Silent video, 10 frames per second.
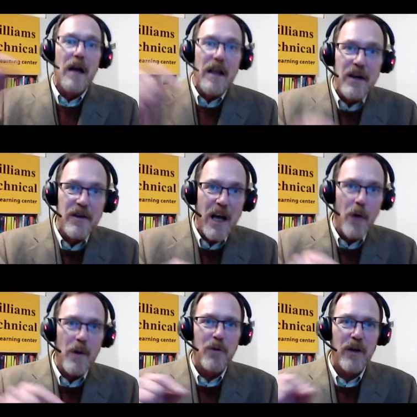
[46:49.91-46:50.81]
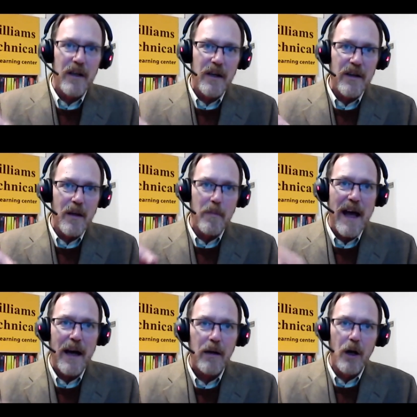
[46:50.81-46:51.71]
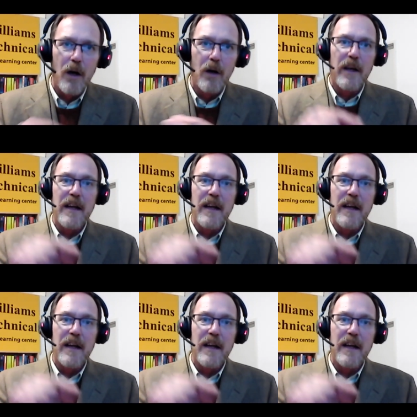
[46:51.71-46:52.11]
here's how we put it into the backlog.